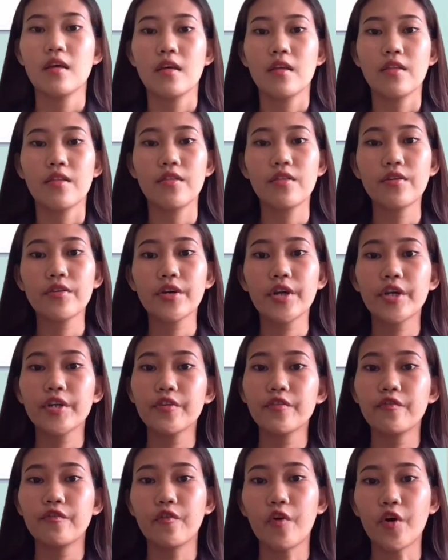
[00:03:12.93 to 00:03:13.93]
There are
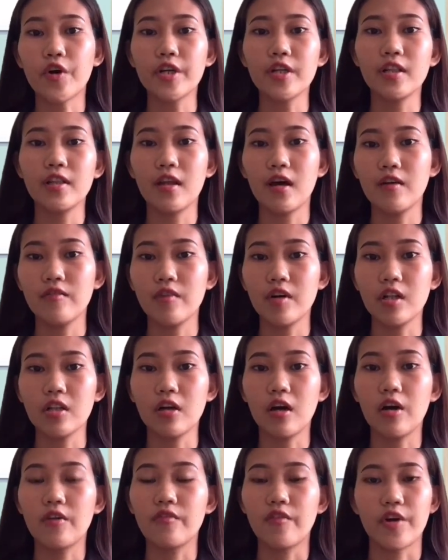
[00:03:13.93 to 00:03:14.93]
four levels
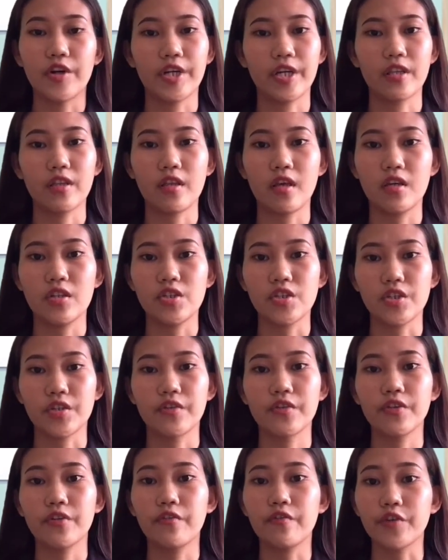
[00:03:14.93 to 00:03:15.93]
of orientation.
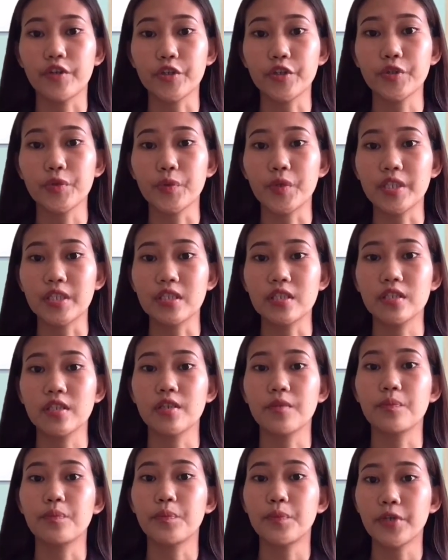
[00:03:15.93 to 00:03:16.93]
The first one is the
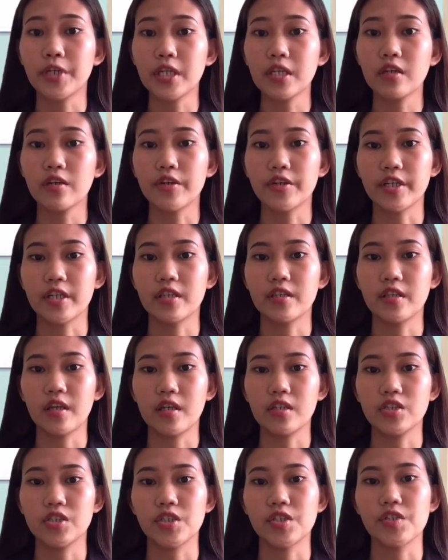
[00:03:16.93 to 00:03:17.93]

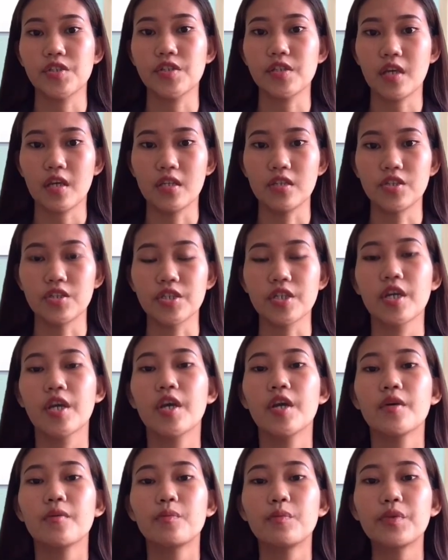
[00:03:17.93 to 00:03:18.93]
pre-orientation stage.
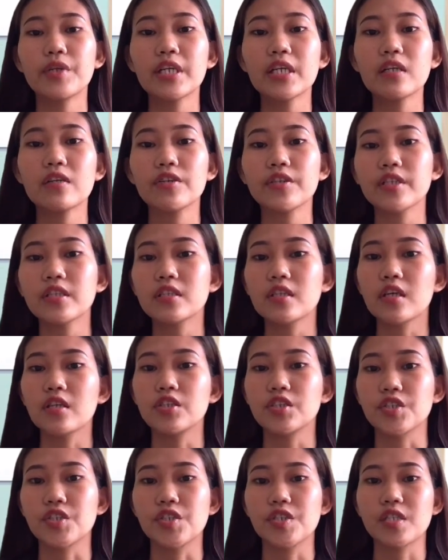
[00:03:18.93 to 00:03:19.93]

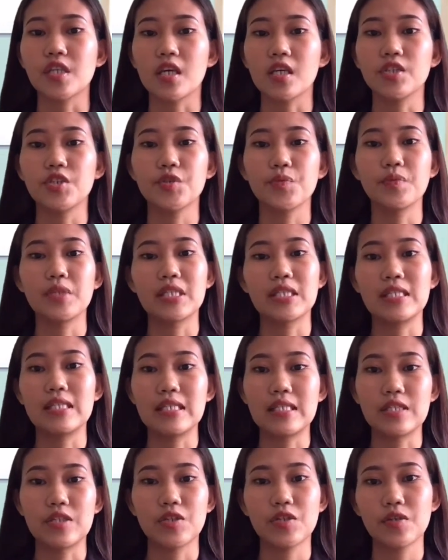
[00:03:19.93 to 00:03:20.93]
Pre-orientation stage
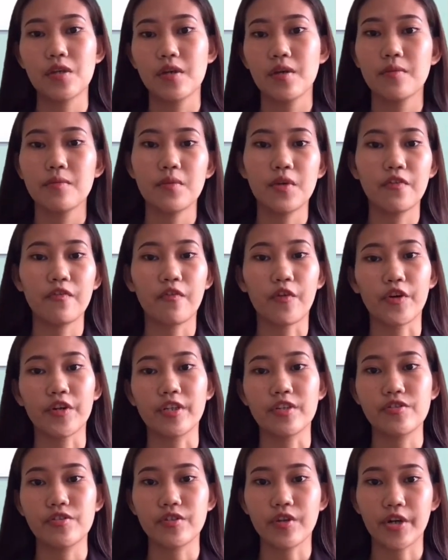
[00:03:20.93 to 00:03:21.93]
begins before the
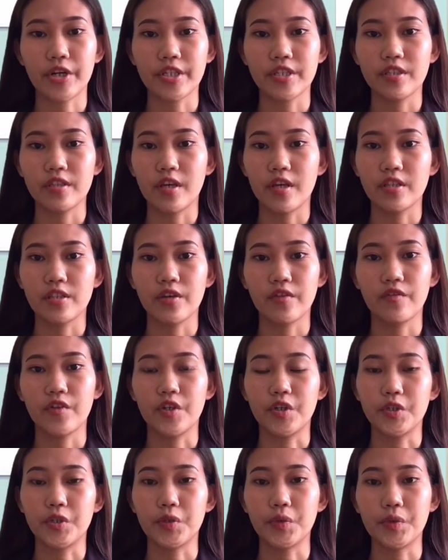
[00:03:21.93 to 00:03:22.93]
start date of your
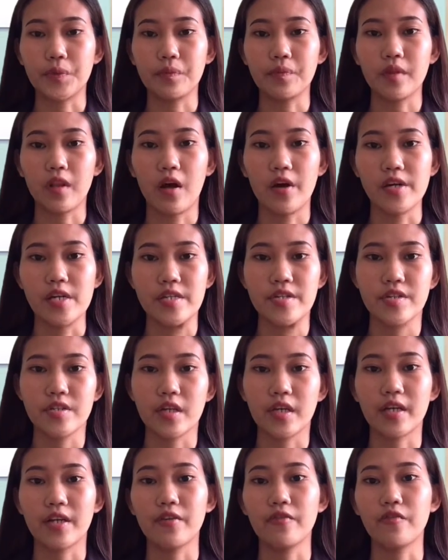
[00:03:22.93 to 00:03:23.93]
new employees
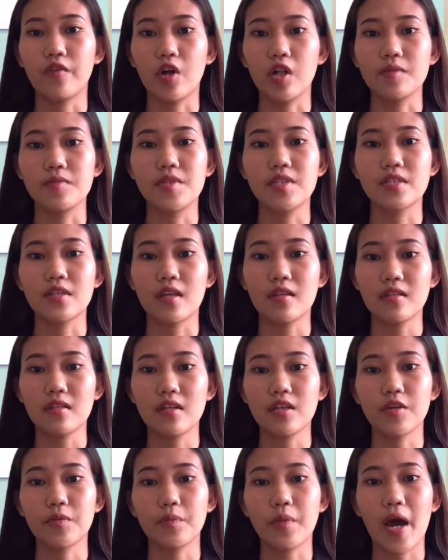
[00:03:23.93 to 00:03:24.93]
and involves
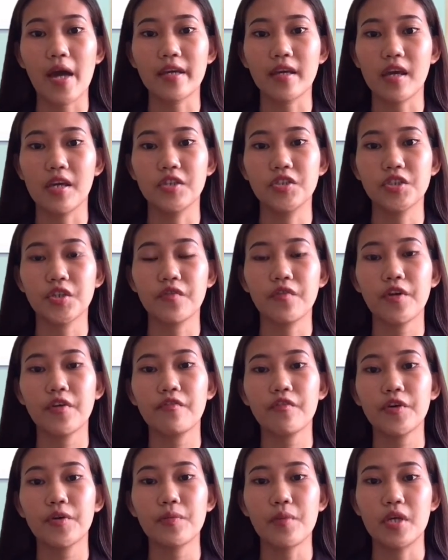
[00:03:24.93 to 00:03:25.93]
sending a package of
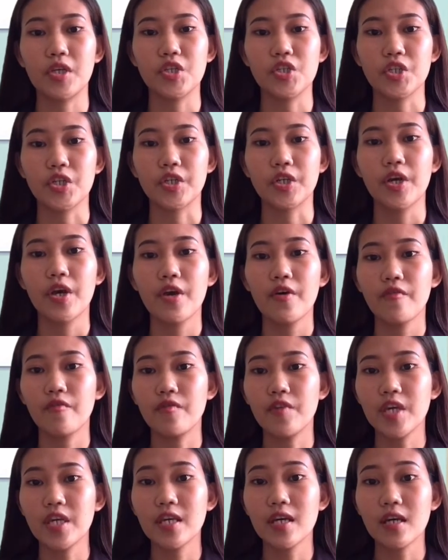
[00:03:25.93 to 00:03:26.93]
information
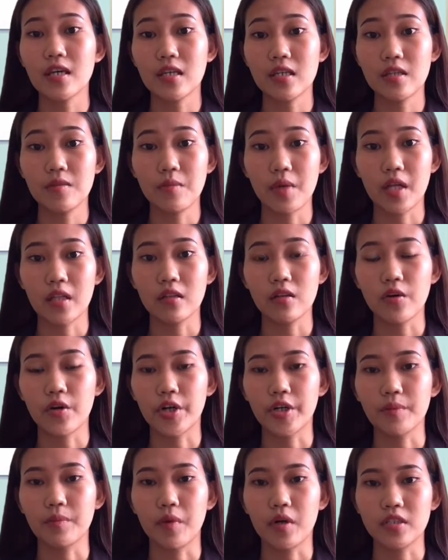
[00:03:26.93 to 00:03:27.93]
via email or
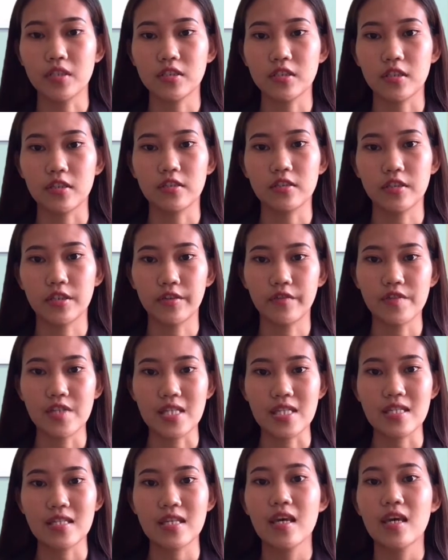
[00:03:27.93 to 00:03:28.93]
postal service.
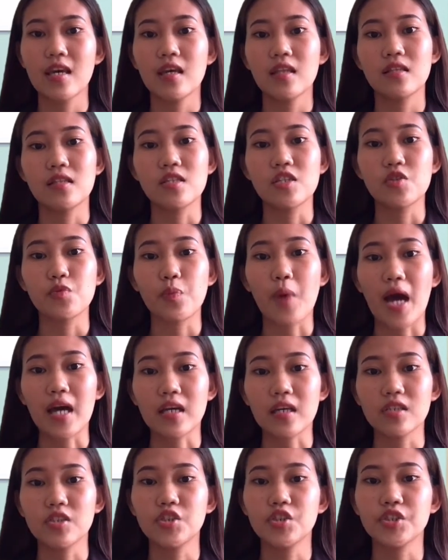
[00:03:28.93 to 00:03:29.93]
This
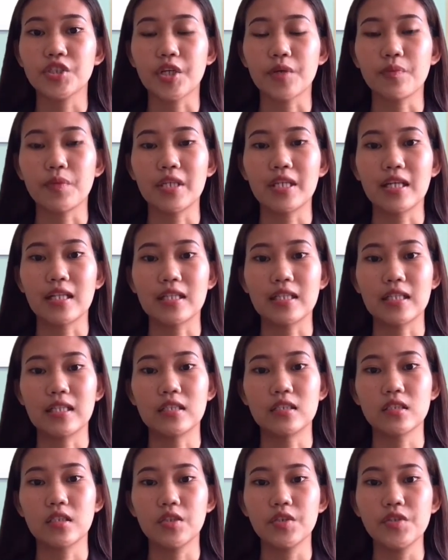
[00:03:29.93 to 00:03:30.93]
package typically
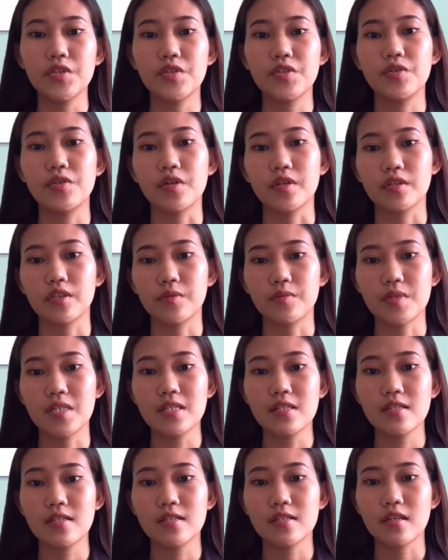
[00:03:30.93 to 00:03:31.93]
includes
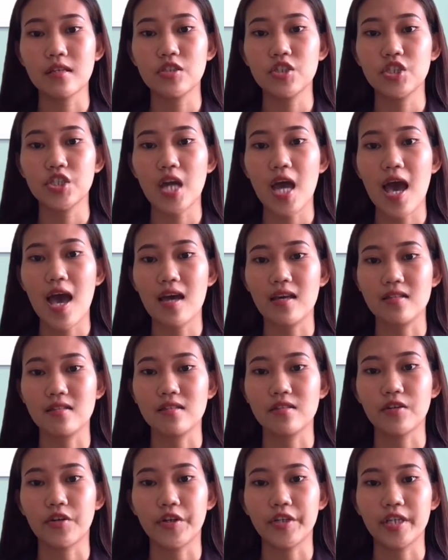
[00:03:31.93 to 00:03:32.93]
documents such as an
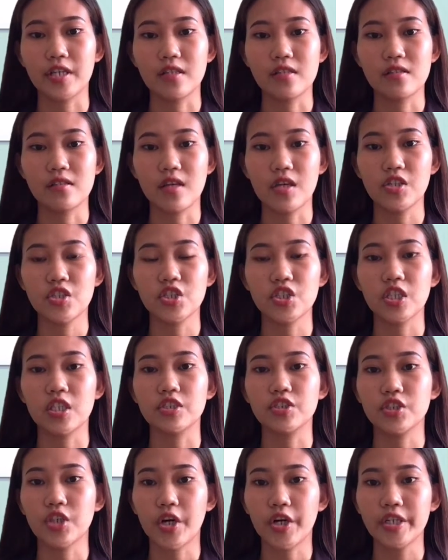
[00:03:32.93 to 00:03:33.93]
organizational
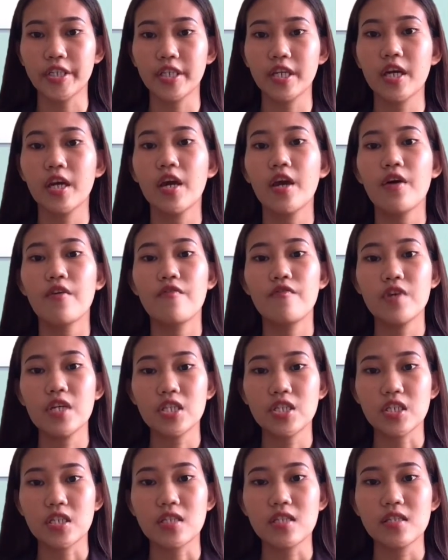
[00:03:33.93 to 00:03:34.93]
chart,
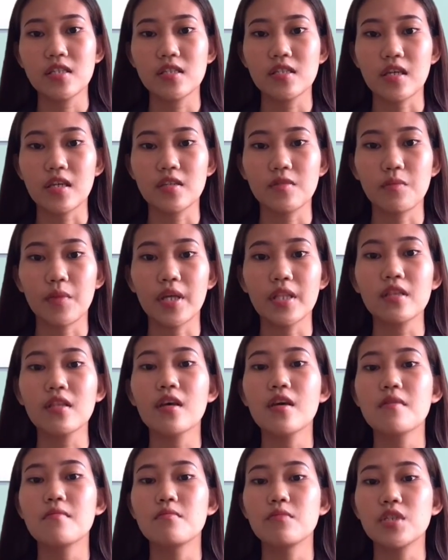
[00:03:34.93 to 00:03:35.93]
vision statement,
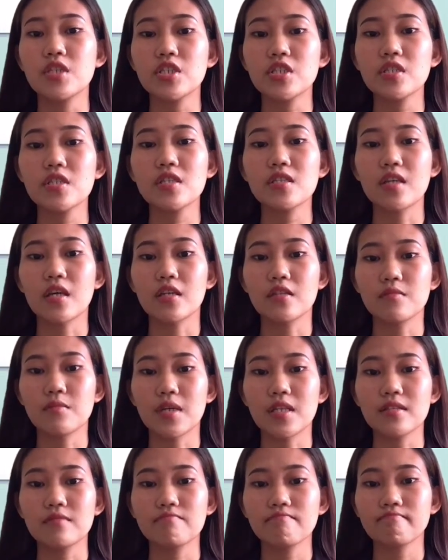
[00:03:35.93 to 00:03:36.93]
mission
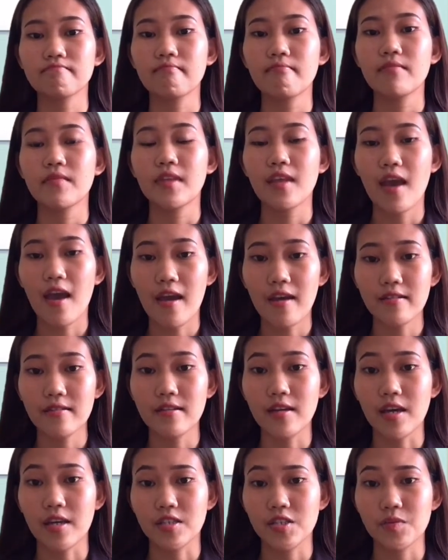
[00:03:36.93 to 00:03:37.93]
statement, and the
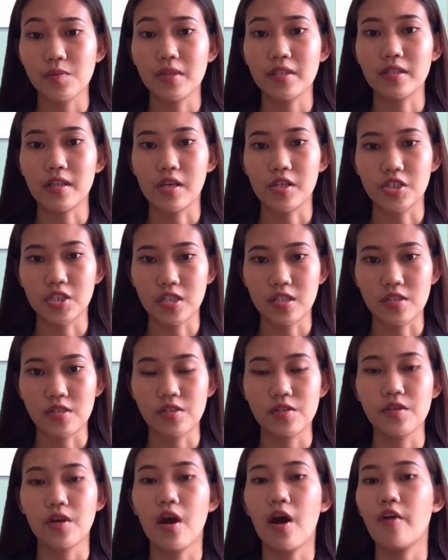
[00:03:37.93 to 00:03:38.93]
explanations
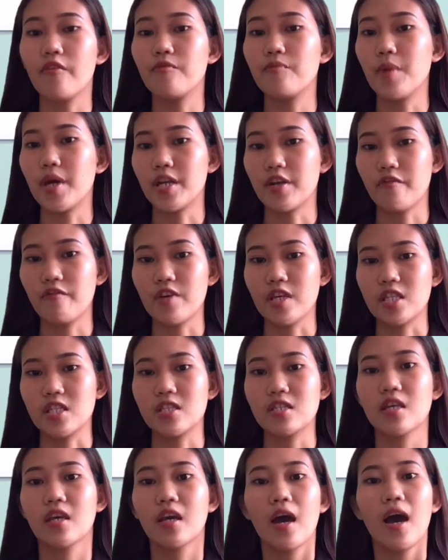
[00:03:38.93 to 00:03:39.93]
of benefits.
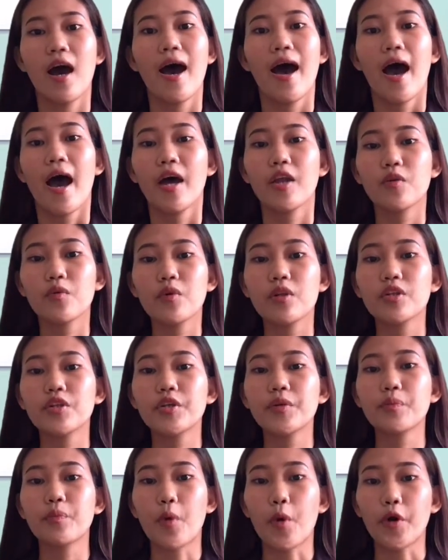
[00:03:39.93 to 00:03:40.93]
Annual
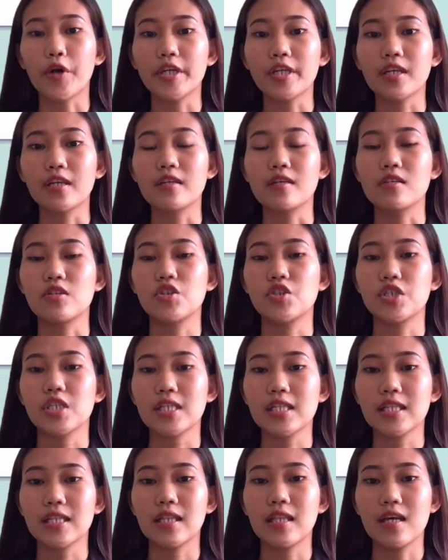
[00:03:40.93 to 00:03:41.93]
report and a
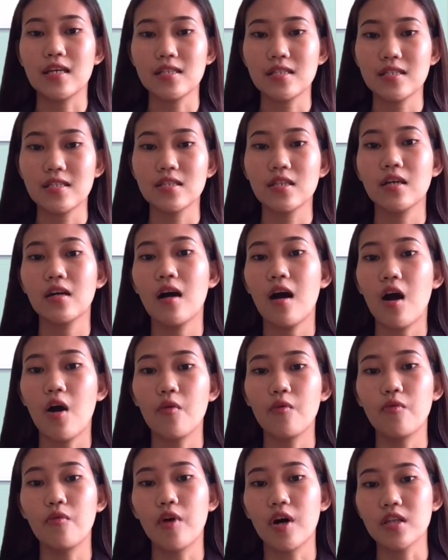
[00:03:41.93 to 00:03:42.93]
checklist of
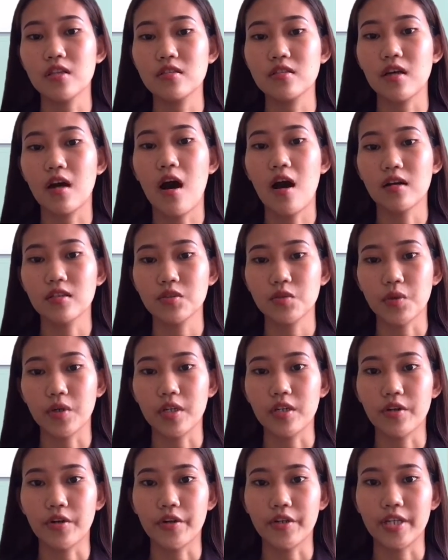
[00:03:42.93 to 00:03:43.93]
what the actual
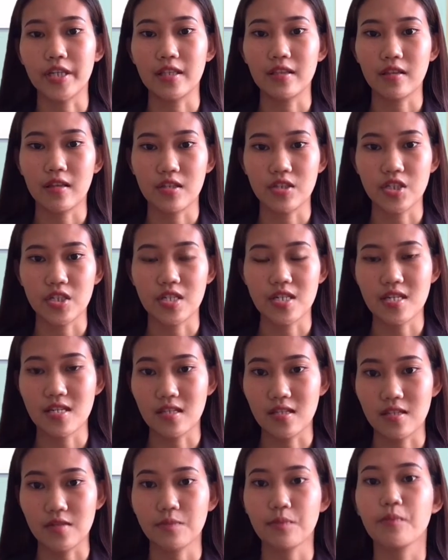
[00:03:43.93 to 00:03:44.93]
orientation
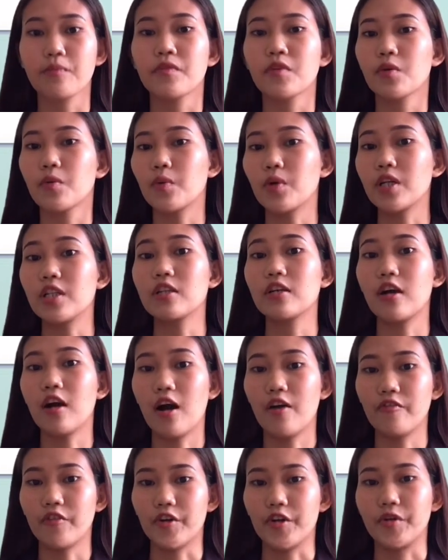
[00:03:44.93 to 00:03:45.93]
is will
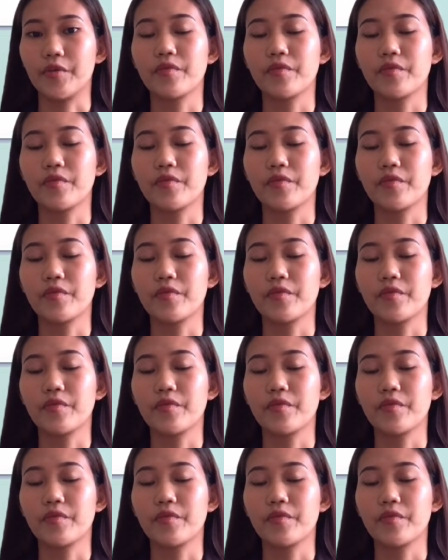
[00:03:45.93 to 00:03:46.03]
cover.